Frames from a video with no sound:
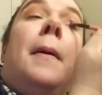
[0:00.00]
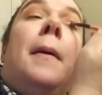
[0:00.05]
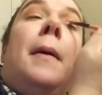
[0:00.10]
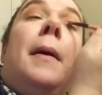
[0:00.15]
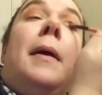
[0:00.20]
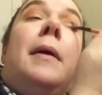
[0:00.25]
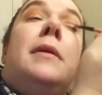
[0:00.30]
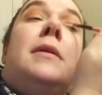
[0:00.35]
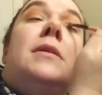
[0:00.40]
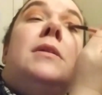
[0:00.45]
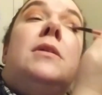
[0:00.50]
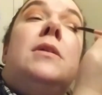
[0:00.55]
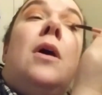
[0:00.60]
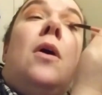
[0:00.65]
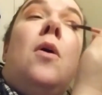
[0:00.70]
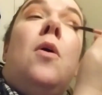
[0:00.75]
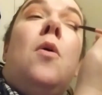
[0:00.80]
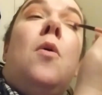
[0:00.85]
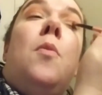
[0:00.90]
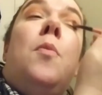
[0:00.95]
It's
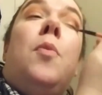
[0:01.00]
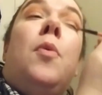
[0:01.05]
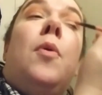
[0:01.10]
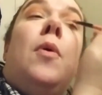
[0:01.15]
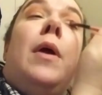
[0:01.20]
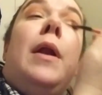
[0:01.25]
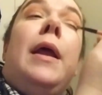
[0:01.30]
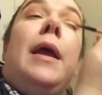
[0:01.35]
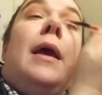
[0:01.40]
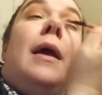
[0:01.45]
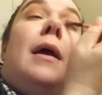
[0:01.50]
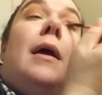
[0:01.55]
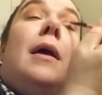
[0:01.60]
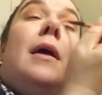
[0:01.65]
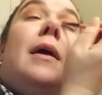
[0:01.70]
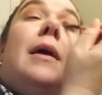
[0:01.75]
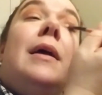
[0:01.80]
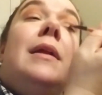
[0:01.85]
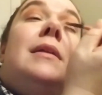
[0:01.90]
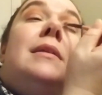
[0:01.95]
so pretty.
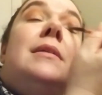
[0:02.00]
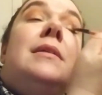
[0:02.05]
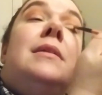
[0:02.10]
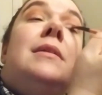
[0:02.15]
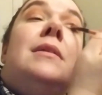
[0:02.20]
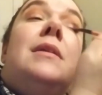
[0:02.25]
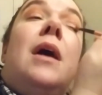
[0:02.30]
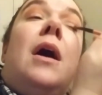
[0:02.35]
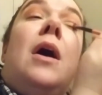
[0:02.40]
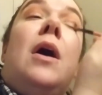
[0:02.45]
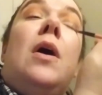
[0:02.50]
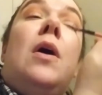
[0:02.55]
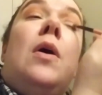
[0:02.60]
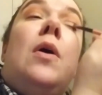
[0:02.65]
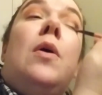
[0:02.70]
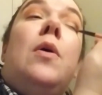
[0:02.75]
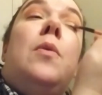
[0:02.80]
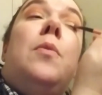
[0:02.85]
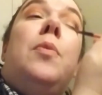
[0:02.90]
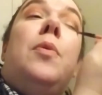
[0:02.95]
It's
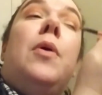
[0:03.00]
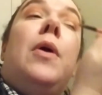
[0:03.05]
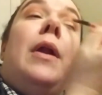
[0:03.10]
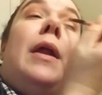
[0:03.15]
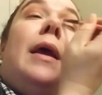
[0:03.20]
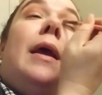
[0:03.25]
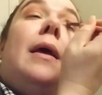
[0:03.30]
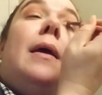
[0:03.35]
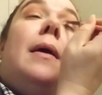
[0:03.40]
so pretty.